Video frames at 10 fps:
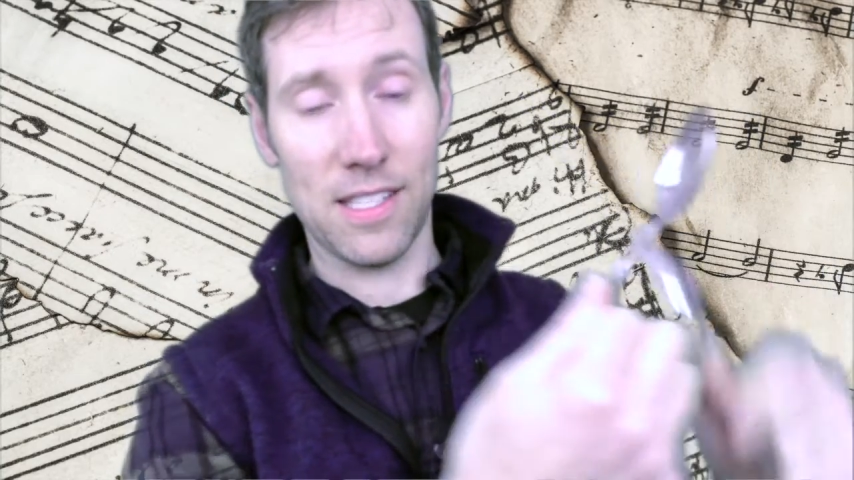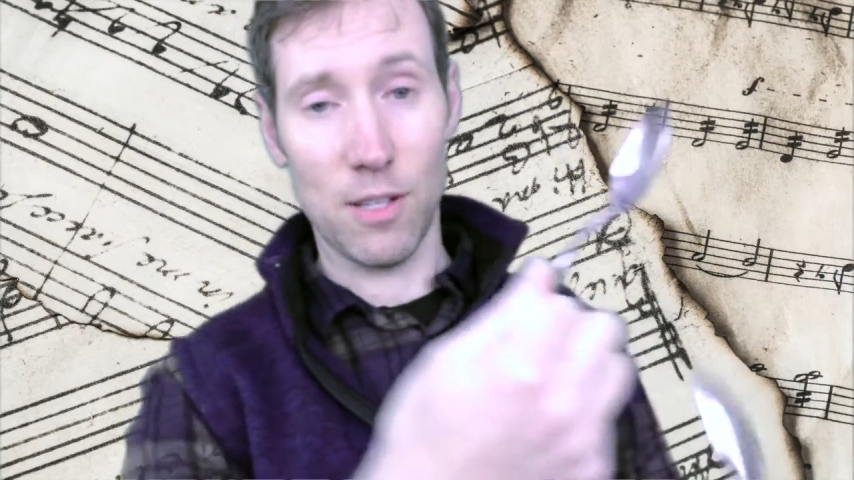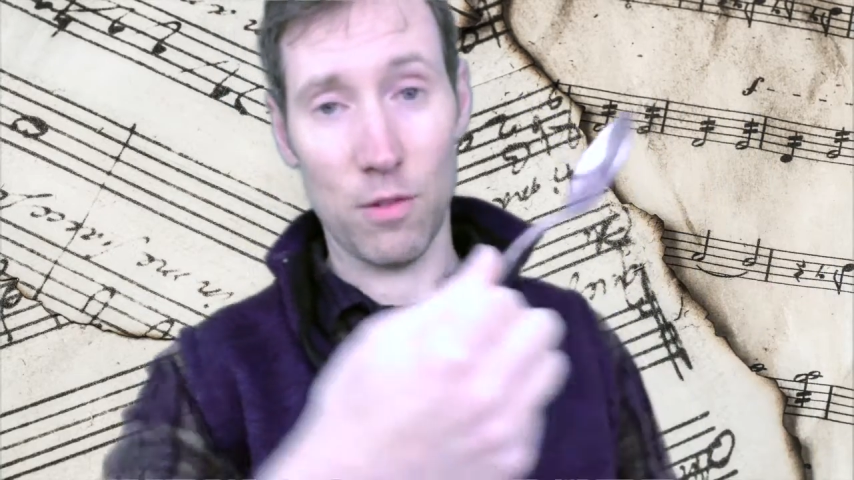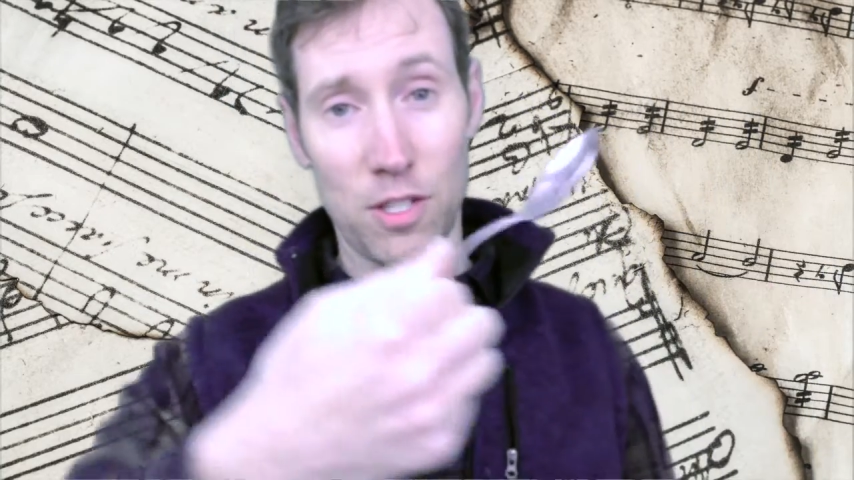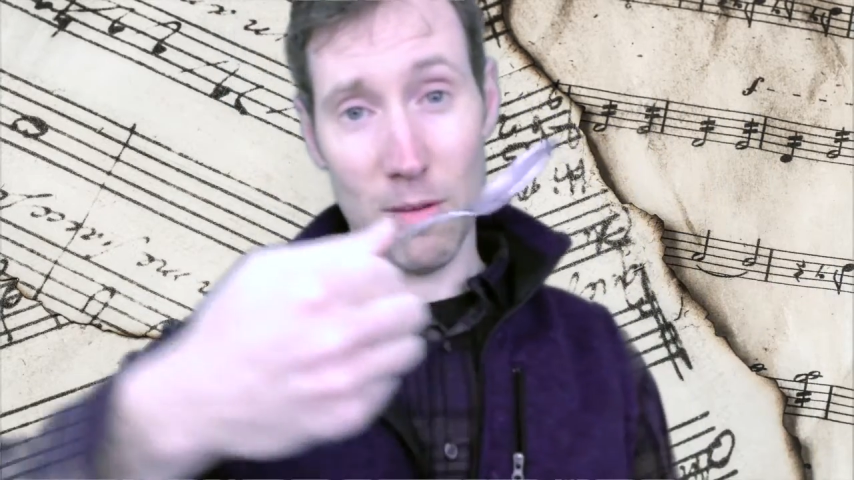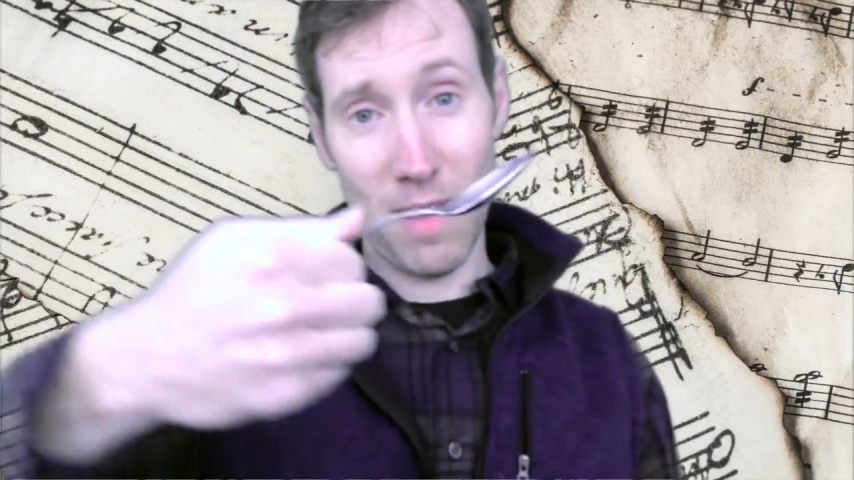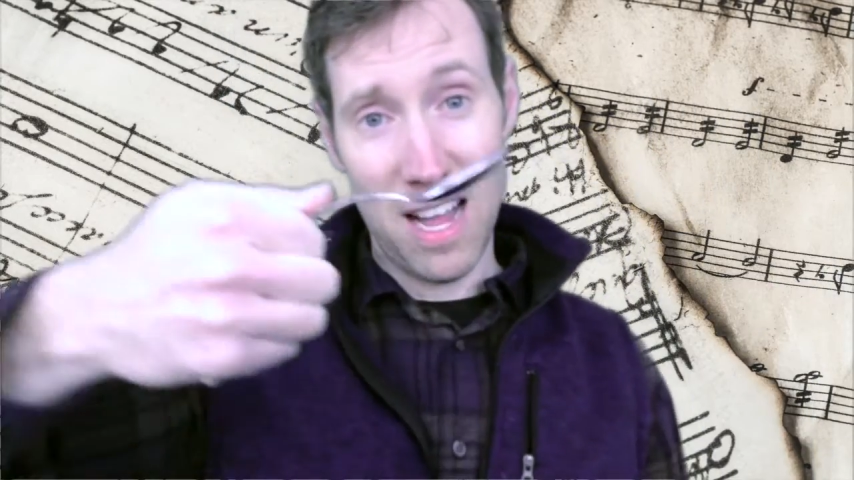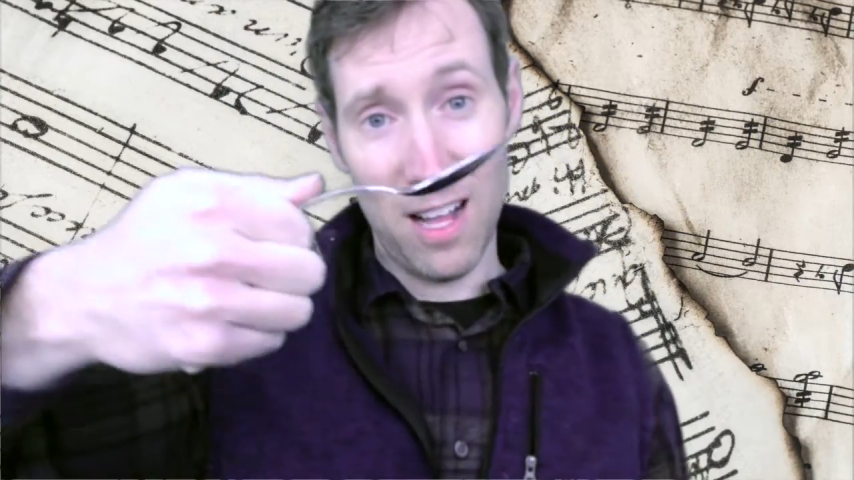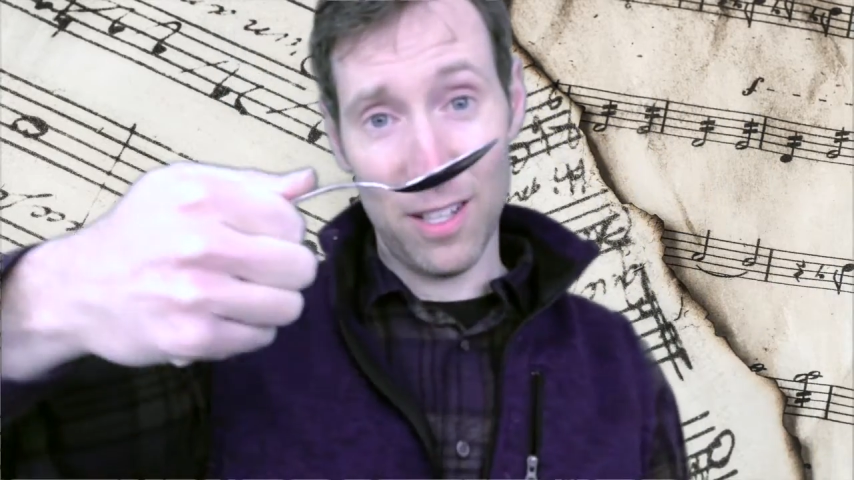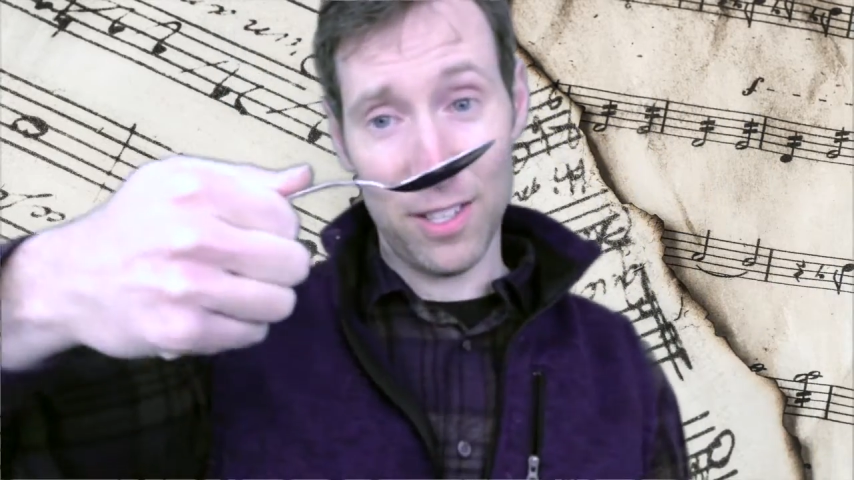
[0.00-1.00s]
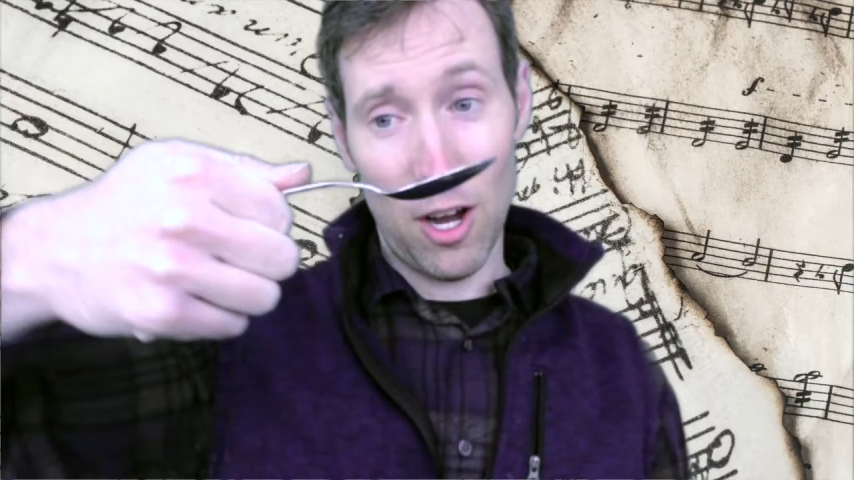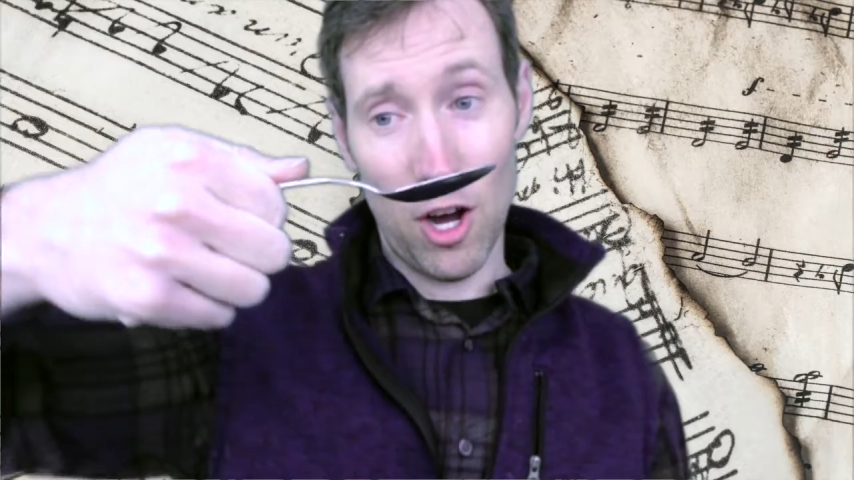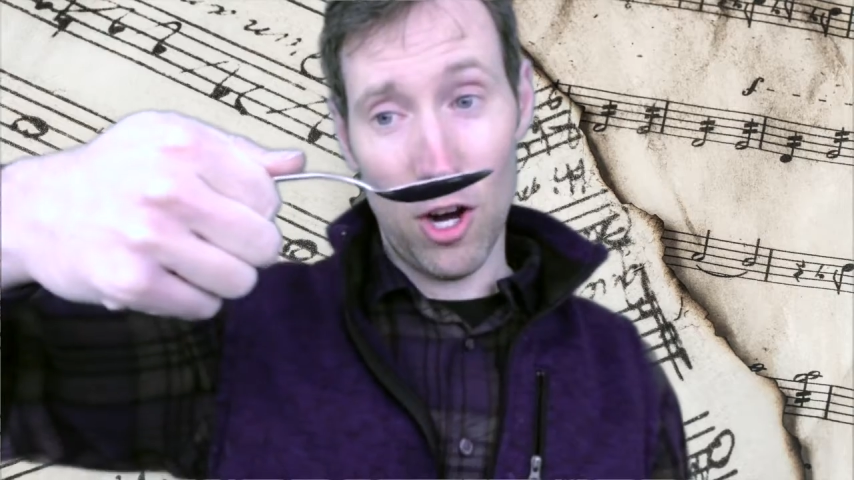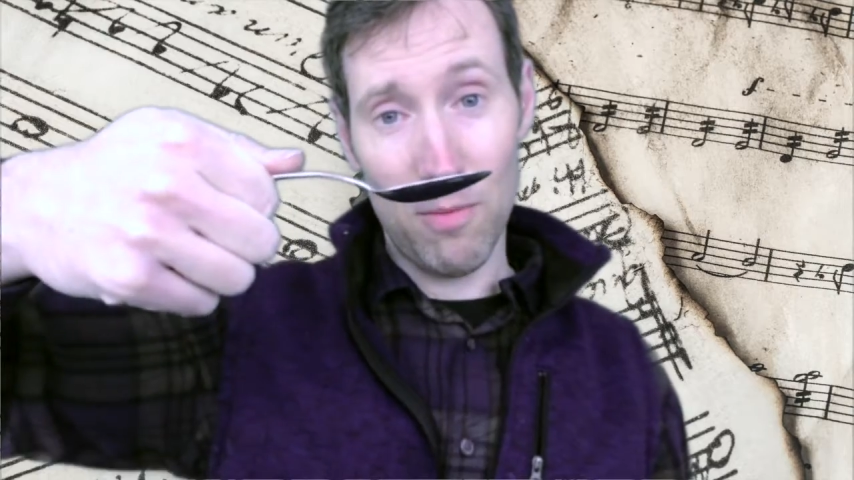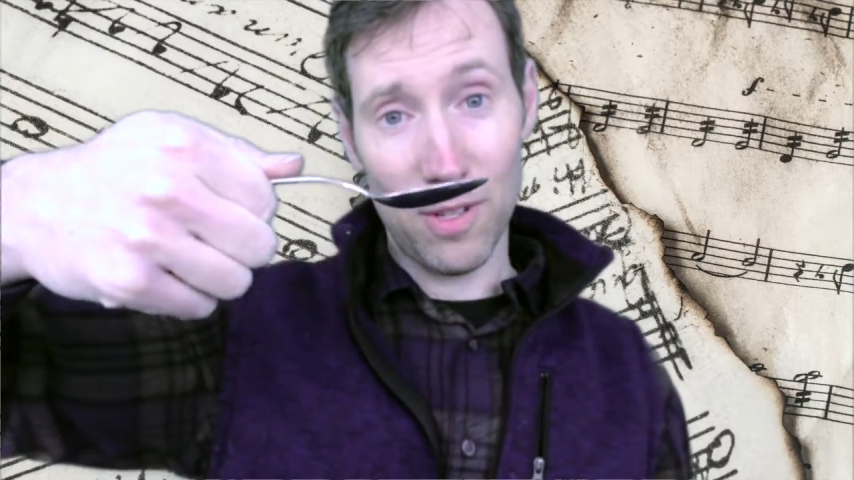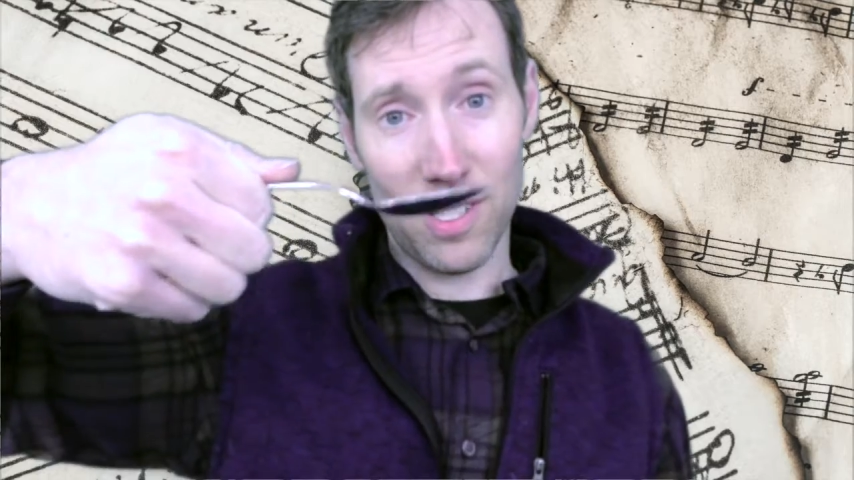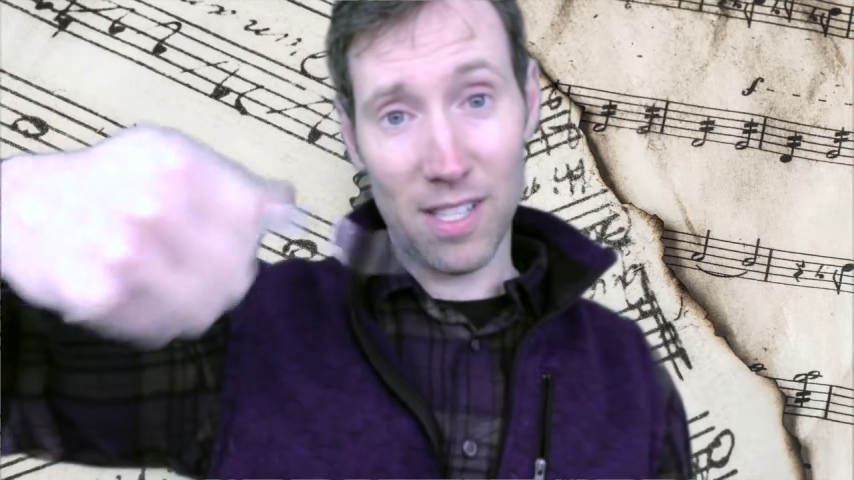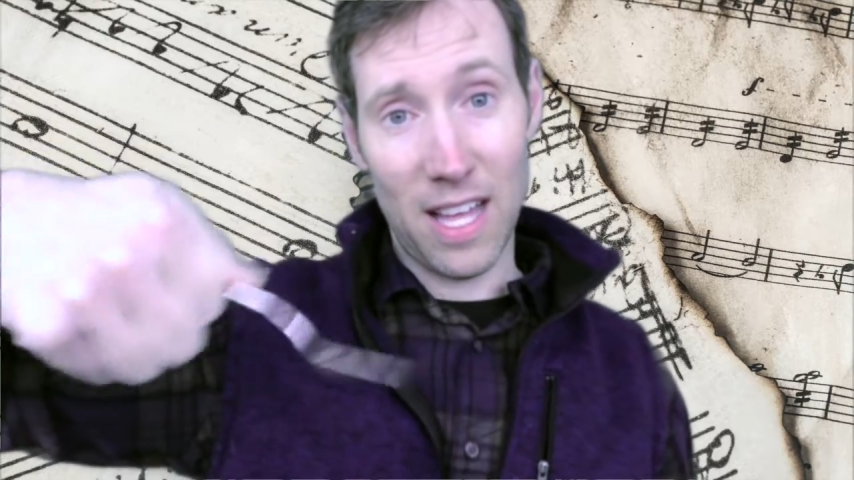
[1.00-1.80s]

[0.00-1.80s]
So it's going to be held almost